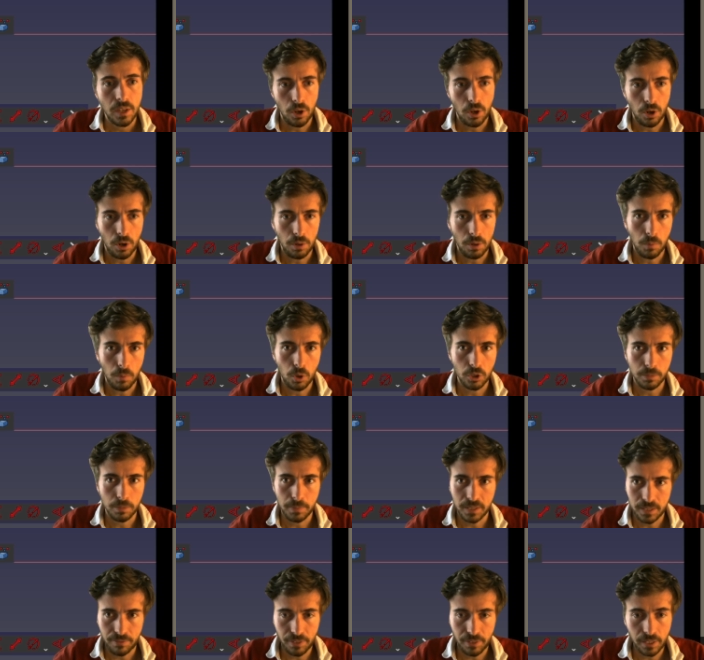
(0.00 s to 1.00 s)
Uh, more
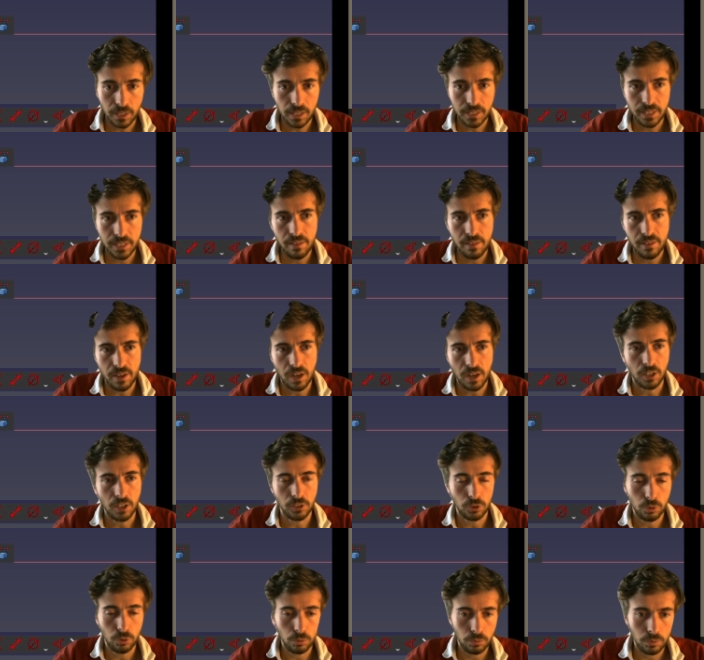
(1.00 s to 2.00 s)
specifically, there are
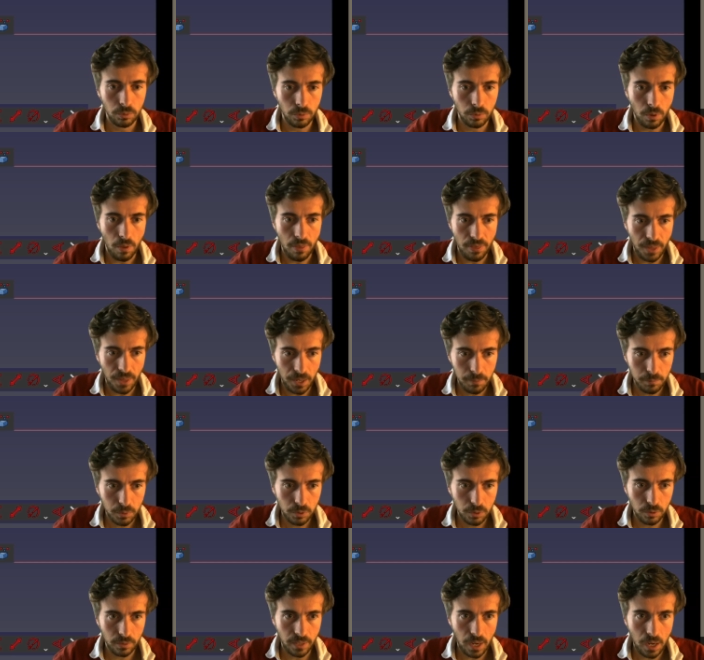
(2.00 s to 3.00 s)
two uh, themes
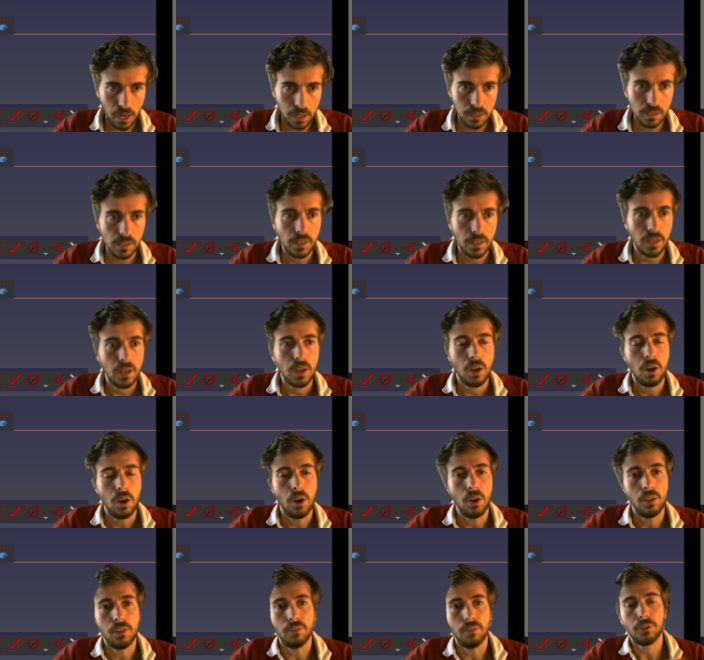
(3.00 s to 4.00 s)
today.
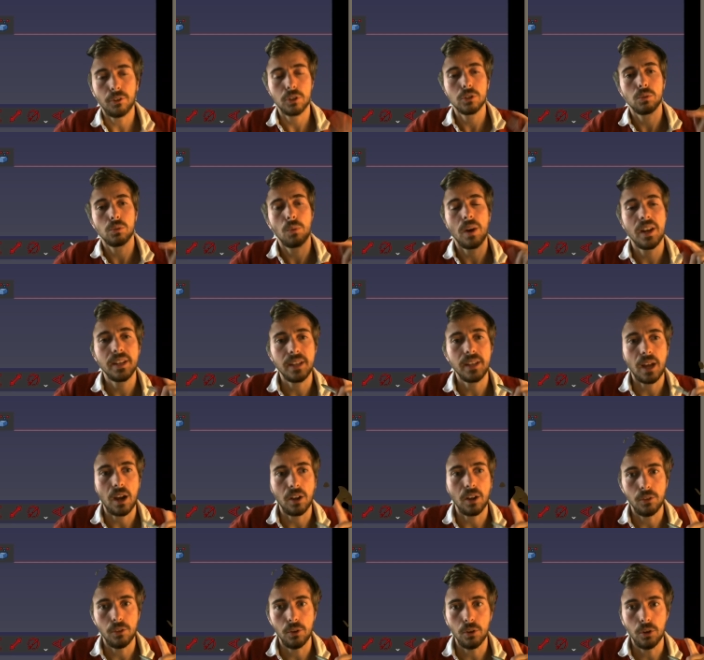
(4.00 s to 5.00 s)
Uh, the first one are
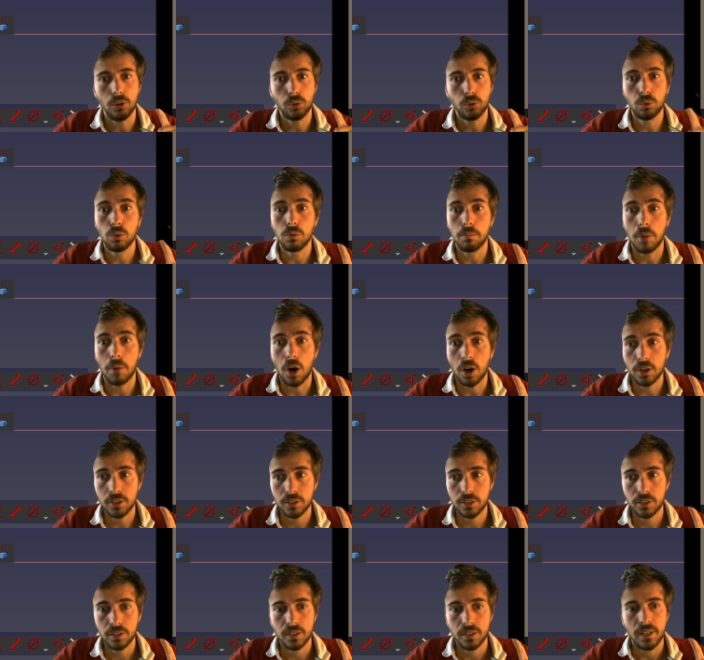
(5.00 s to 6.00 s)
the
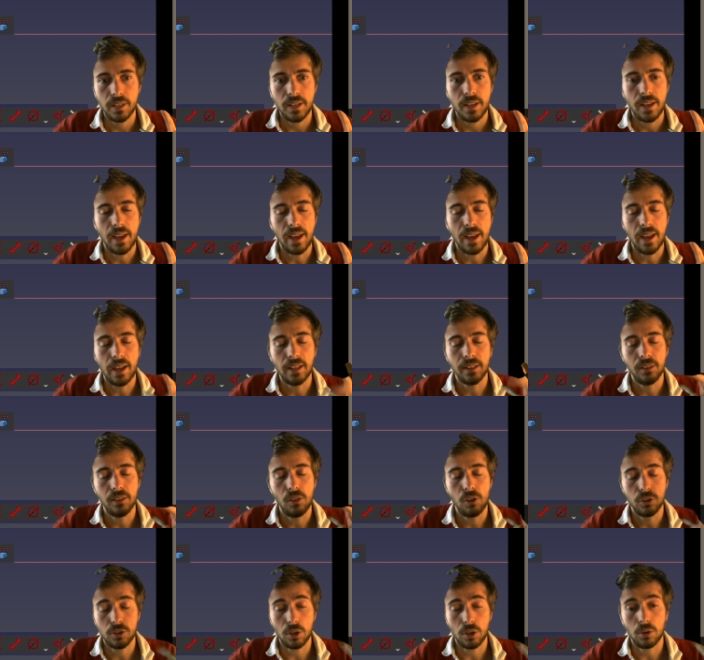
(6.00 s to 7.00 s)
toolbars, and
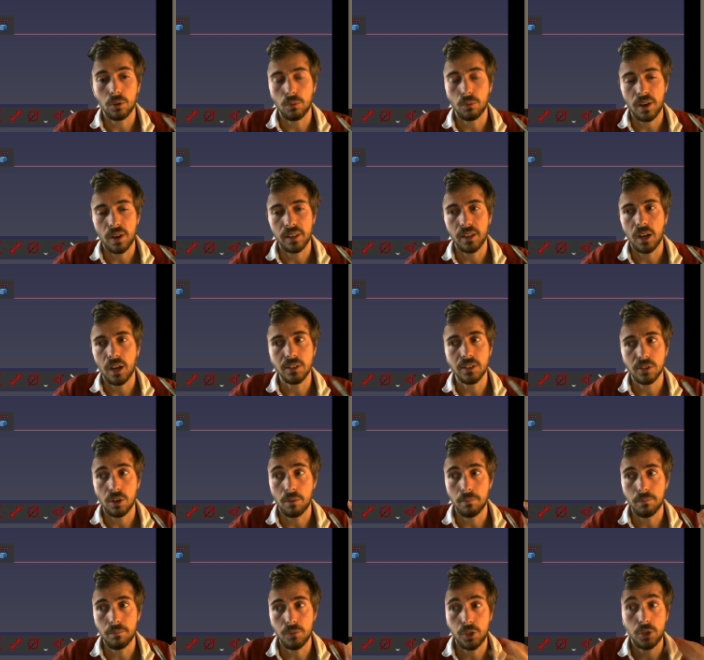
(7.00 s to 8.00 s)
the second one are
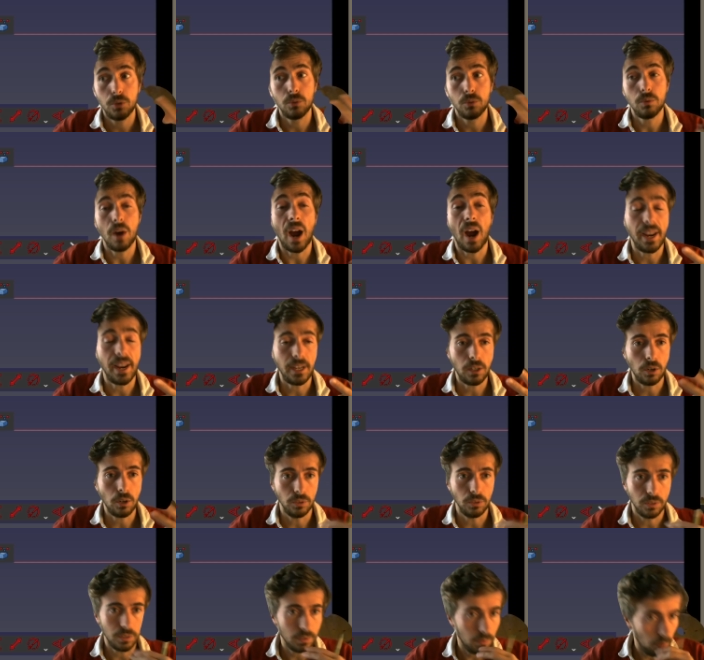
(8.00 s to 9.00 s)
some new
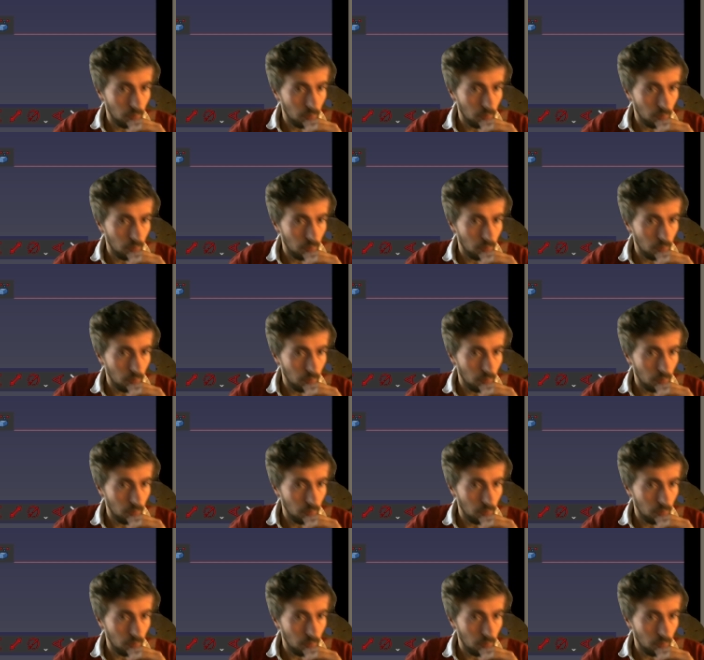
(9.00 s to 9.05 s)
icons.